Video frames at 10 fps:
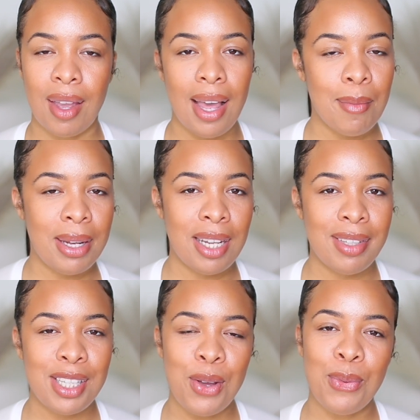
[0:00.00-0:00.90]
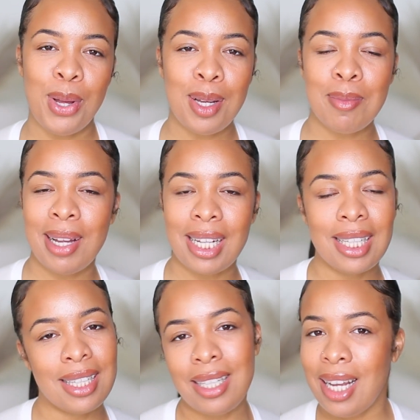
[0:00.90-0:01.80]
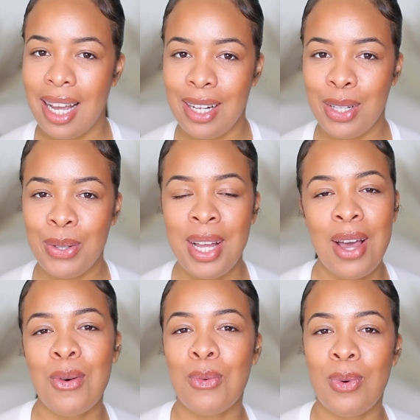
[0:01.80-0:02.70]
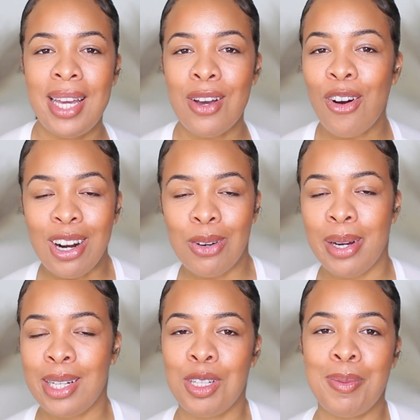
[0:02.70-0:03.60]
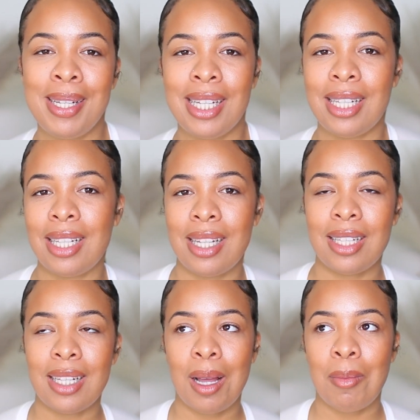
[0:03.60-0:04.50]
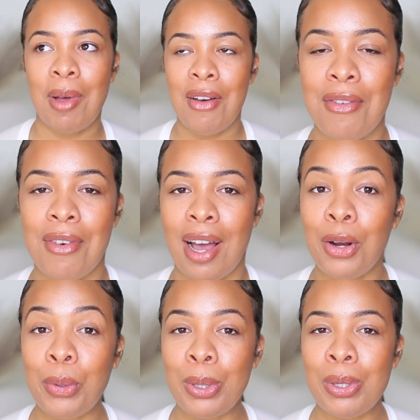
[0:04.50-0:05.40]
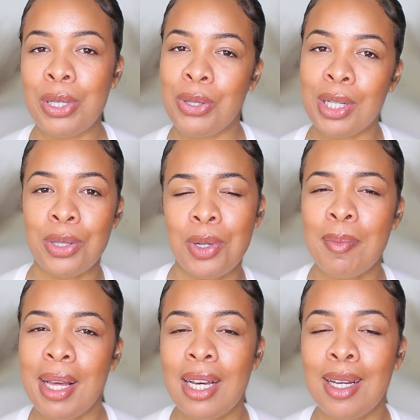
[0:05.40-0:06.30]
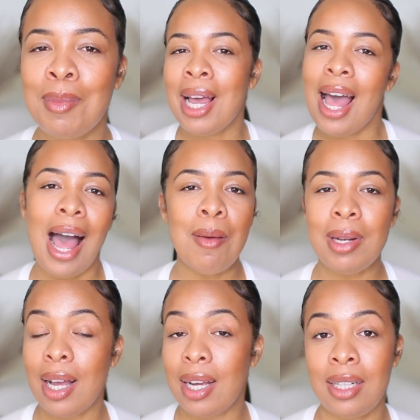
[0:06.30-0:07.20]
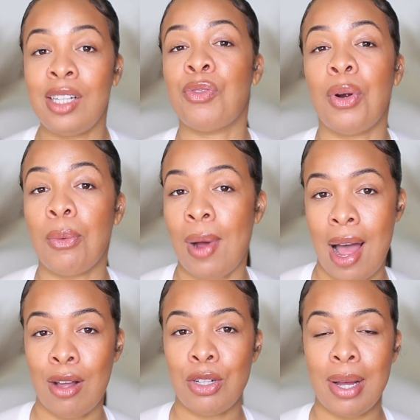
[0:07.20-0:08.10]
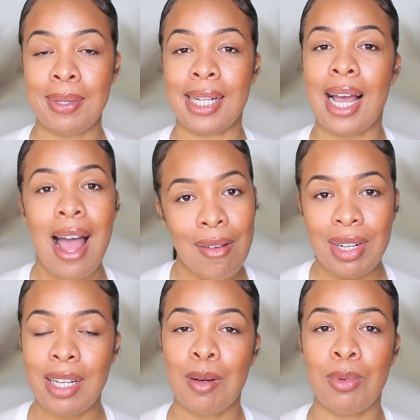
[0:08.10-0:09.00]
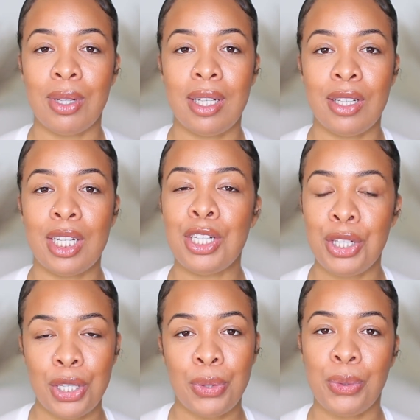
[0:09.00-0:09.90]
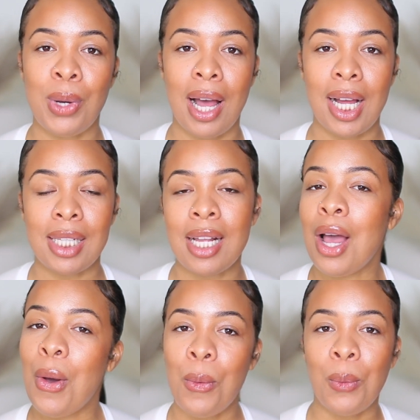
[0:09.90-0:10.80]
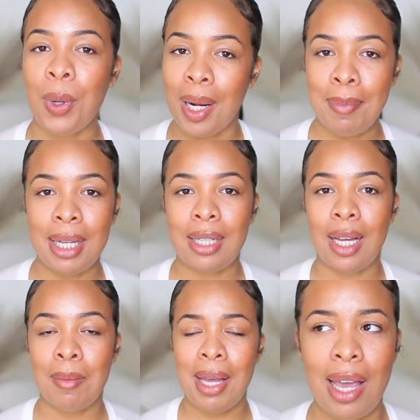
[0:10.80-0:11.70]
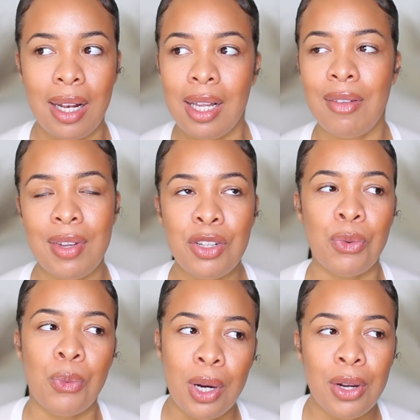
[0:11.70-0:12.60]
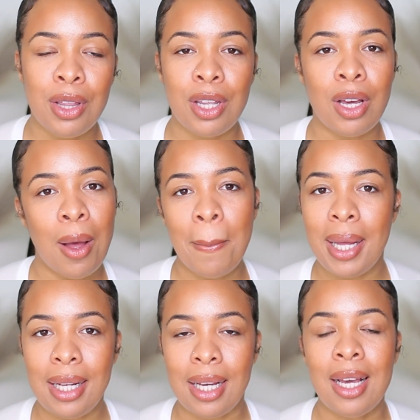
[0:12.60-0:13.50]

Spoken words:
Hey my lovelies, welcome back to the channel. We are going to be testing some viral drugstore makeup. I've been eyeing these for a while, so I was like, I have to get up on here and show you guys what I picked up and if it's worth y'all money.